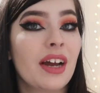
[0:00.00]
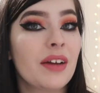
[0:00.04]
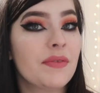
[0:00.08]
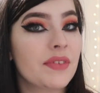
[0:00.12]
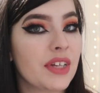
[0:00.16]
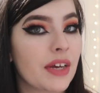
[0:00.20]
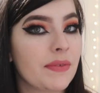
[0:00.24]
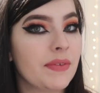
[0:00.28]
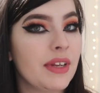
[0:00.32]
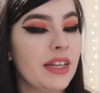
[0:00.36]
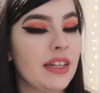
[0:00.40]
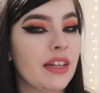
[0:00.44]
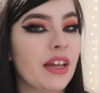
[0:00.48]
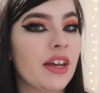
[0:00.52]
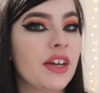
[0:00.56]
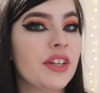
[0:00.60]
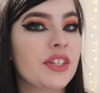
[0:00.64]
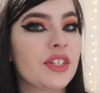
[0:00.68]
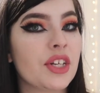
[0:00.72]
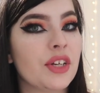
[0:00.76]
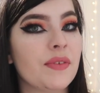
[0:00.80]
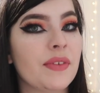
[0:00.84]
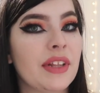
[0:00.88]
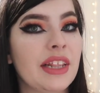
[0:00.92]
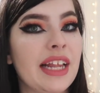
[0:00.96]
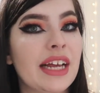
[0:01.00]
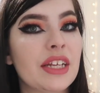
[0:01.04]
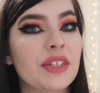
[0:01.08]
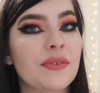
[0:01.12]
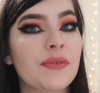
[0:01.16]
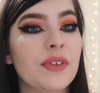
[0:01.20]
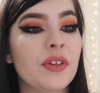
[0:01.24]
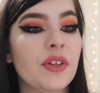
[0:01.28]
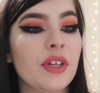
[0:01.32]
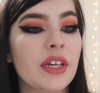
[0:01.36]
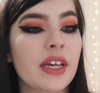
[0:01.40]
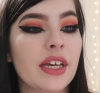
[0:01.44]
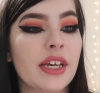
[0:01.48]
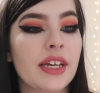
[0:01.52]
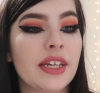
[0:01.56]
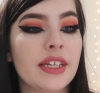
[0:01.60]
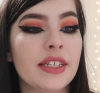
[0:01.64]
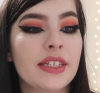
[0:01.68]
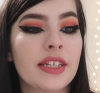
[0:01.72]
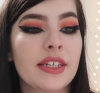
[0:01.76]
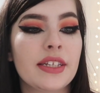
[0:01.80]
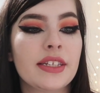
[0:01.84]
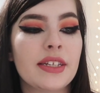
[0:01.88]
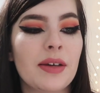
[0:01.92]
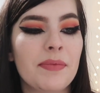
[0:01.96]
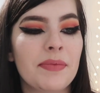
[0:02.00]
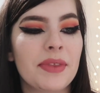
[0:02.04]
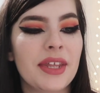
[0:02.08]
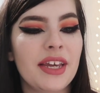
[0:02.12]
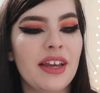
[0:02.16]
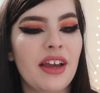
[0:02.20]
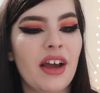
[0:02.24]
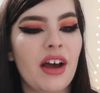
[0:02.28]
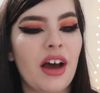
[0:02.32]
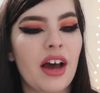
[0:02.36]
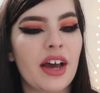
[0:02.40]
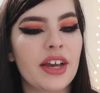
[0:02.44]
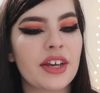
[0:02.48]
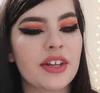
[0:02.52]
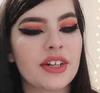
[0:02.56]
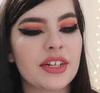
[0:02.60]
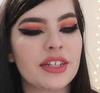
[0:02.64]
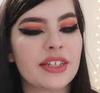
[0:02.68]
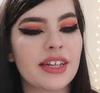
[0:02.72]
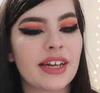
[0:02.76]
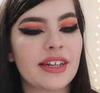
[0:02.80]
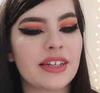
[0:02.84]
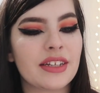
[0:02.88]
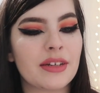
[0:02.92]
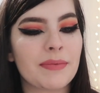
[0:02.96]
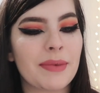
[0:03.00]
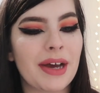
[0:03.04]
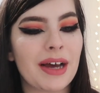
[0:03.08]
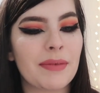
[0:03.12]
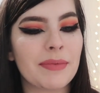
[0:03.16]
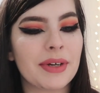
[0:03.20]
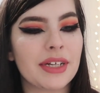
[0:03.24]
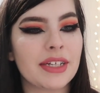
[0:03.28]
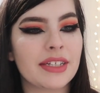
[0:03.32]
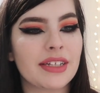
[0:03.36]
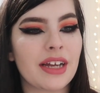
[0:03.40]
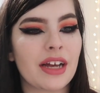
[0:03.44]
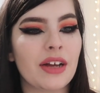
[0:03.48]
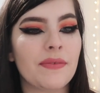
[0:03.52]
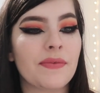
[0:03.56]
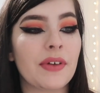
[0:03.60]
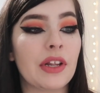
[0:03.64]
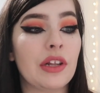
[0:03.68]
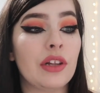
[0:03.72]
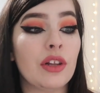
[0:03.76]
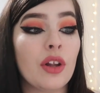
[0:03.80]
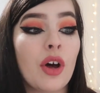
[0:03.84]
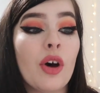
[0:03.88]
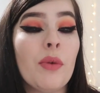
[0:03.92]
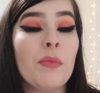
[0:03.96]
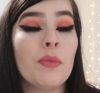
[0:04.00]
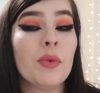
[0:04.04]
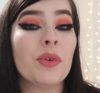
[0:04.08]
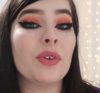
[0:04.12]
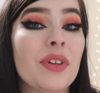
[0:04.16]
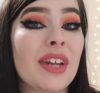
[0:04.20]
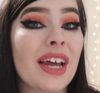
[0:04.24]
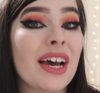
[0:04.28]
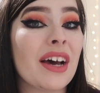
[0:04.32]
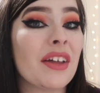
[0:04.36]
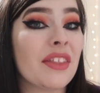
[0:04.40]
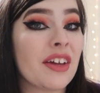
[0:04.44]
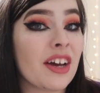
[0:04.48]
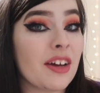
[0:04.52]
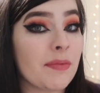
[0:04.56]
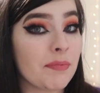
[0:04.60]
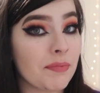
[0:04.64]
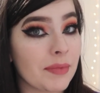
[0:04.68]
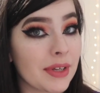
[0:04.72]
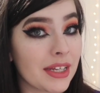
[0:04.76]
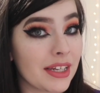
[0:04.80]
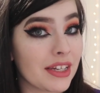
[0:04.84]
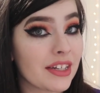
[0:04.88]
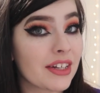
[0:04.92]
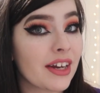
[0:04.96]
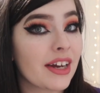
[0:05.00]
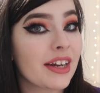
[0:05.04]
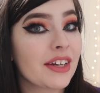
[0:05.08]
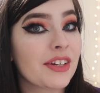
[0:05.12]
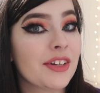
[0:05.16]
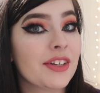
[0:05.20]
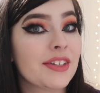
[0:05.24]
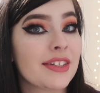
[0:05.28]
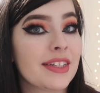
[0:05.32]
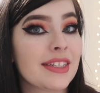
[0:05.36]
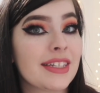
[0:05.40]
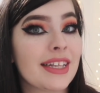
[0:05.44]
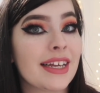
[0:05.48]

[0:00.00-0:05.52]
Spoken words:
I've definitely learned over the last few years, something I understand about myself a lot more now that I've been diagnosed